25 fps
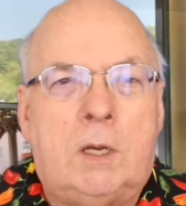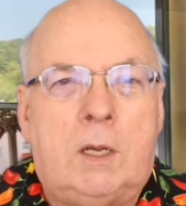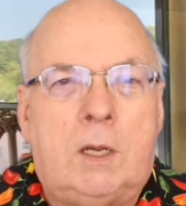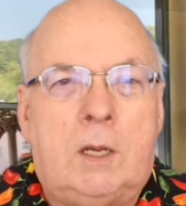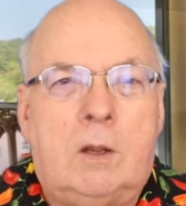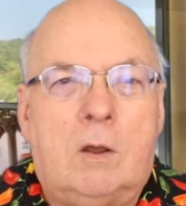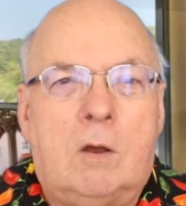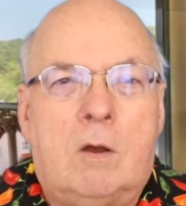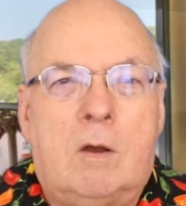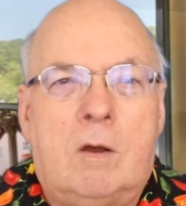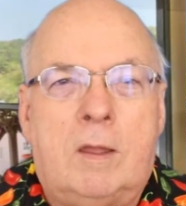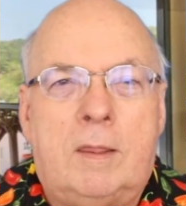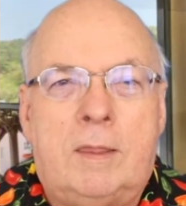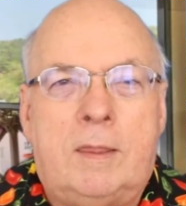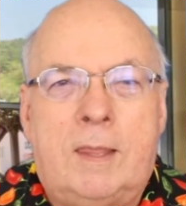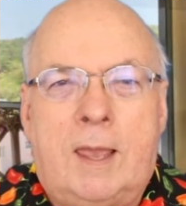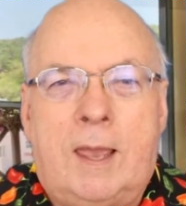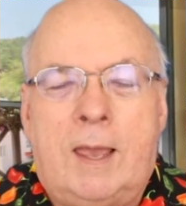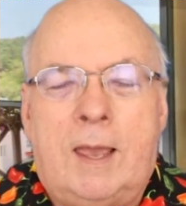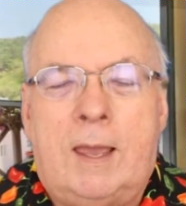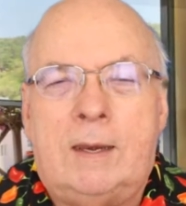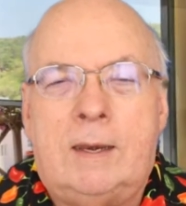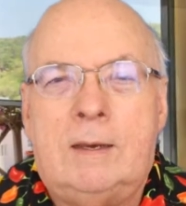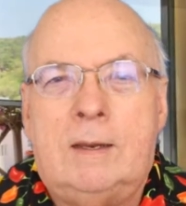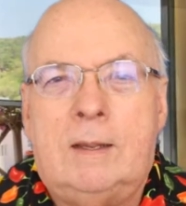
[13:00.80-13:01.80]
on
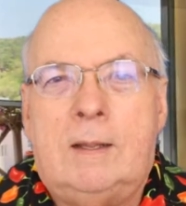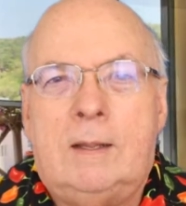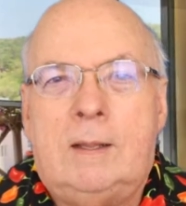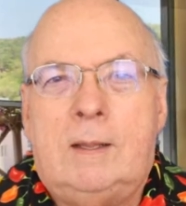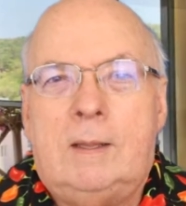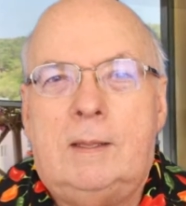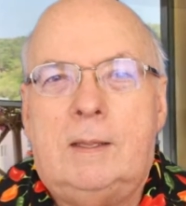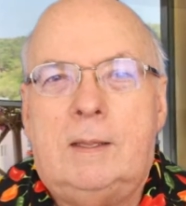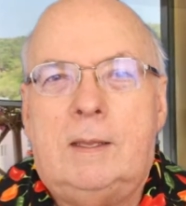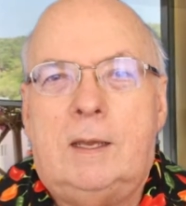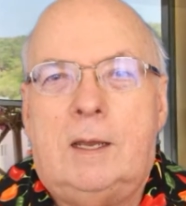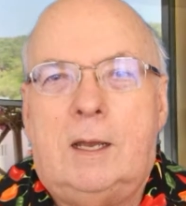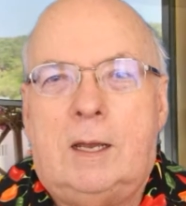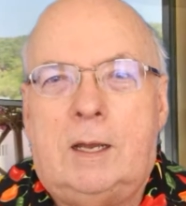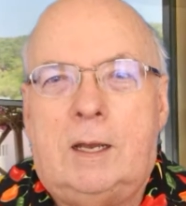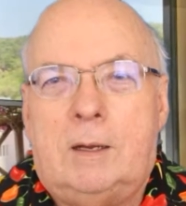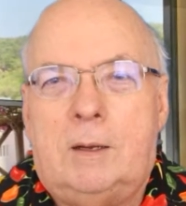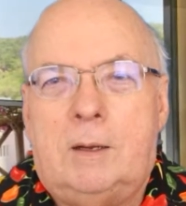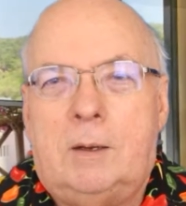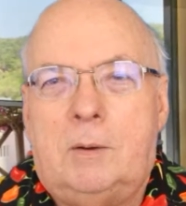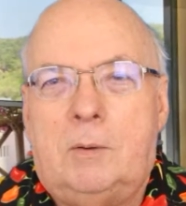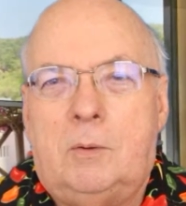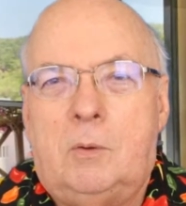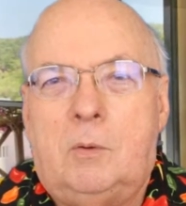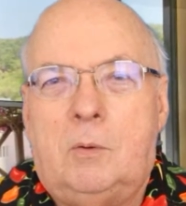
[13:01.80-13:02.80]
that
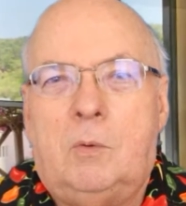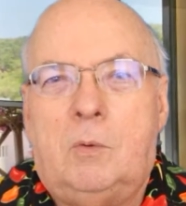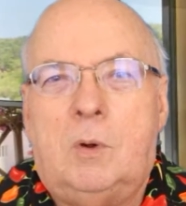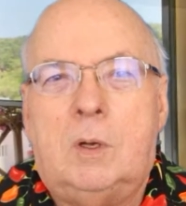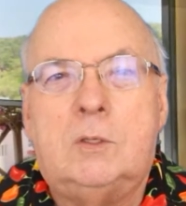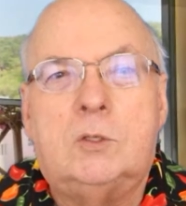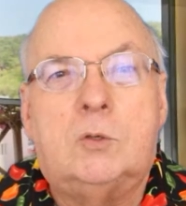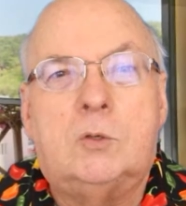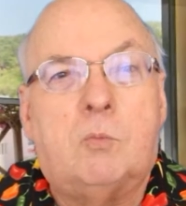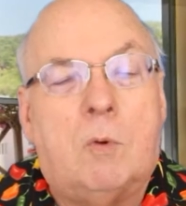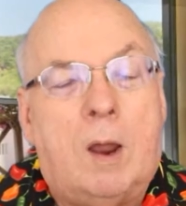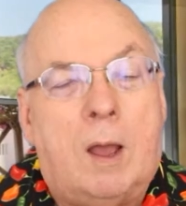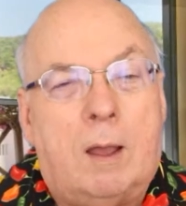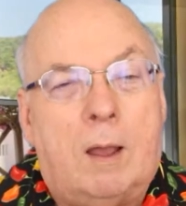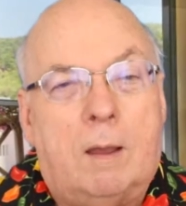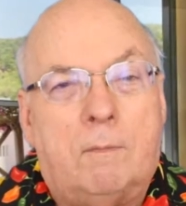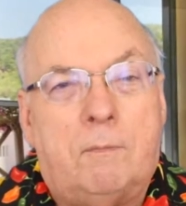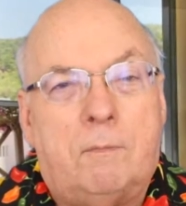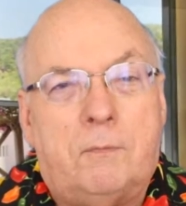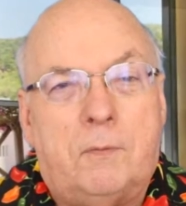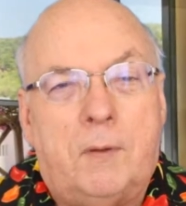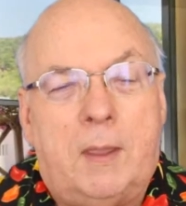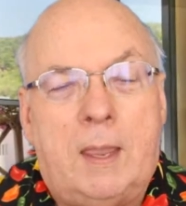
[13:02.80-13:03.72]
was rough.